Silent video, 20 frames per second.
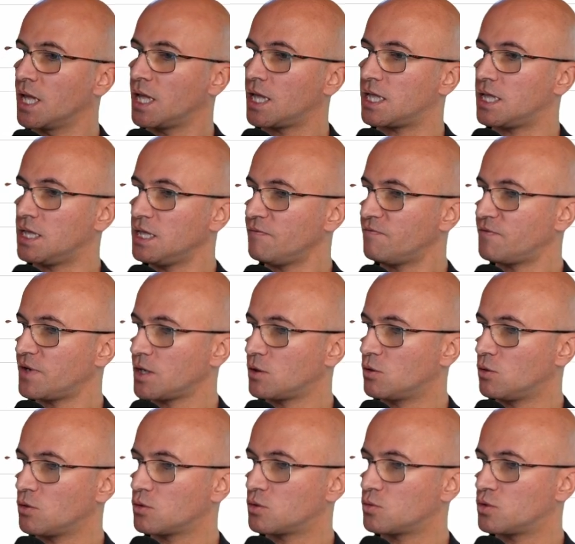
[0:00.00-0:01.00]
If I
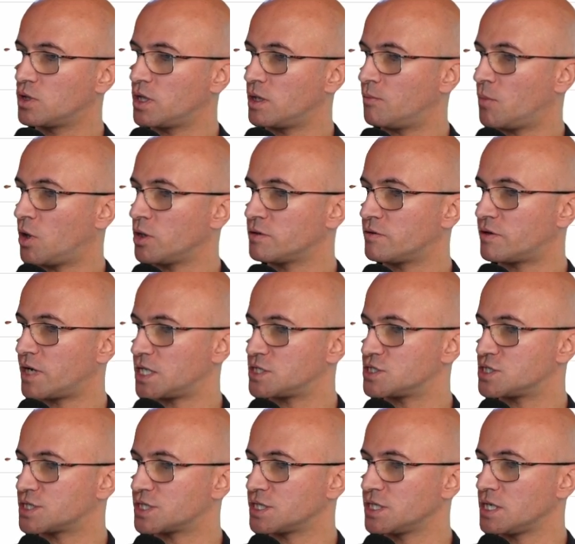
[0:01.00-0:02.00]
go to the model
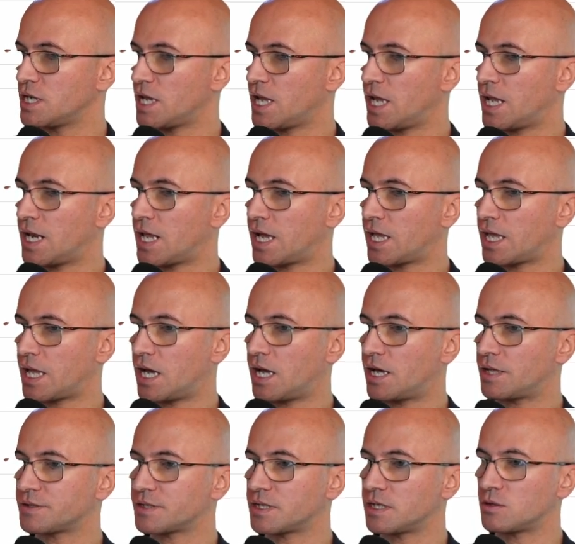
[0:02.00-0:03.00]
registry and I
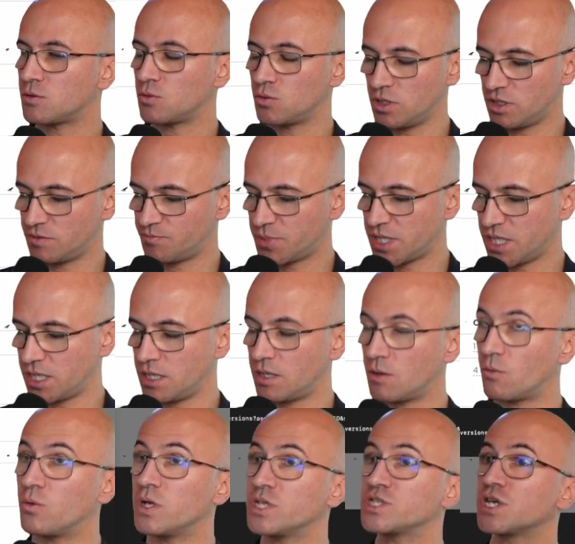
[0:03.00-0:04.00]
ask to display
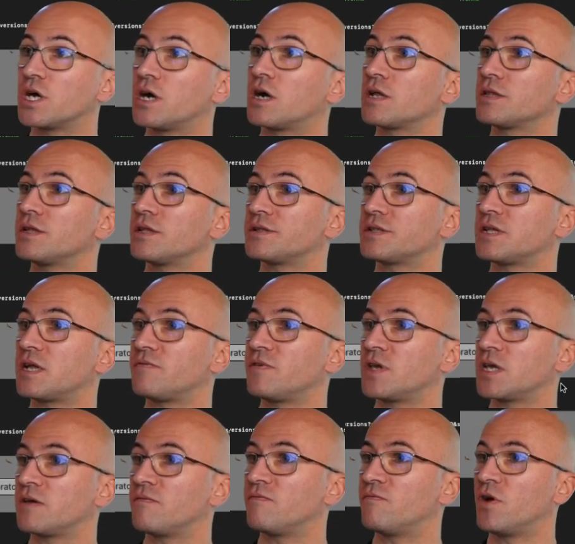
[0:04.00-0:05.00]
which are the serving
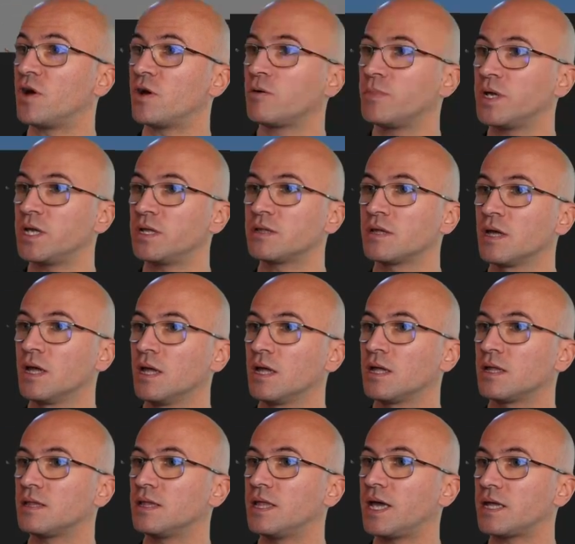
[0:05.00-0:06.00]
environment
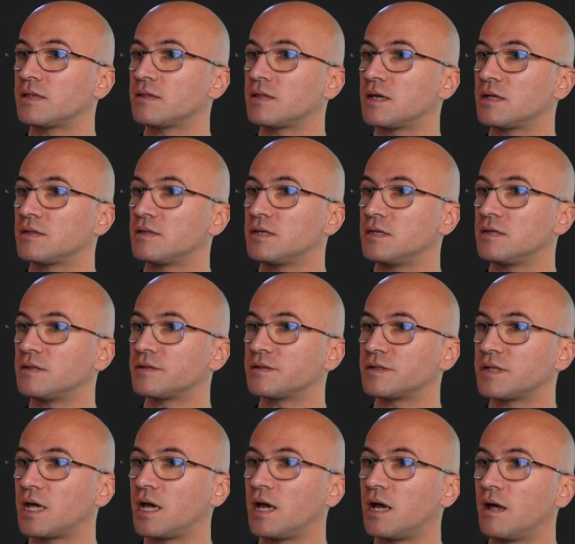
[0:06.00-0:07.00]
that uh, this
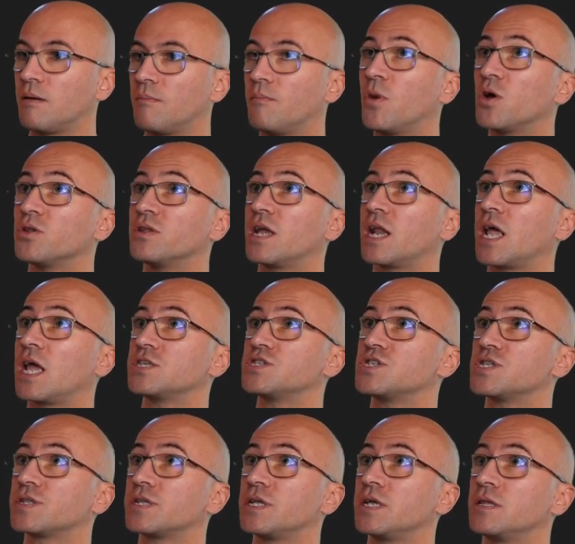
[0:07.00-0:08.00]
uh, model
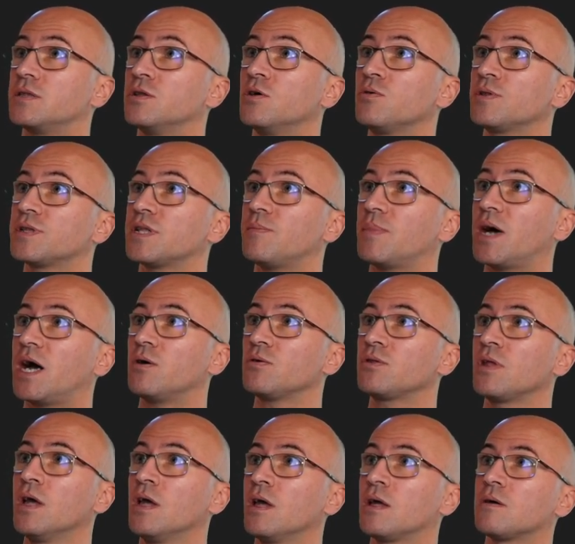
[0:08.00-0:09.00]
registry knows about,
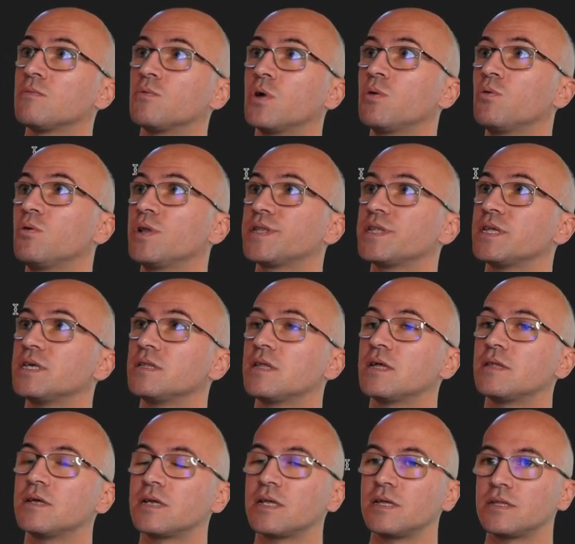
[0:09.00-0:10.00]
we will see that
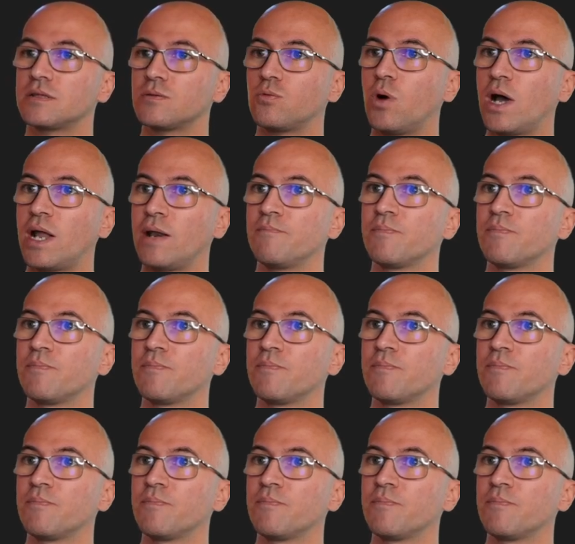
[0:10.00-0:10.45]
there is one.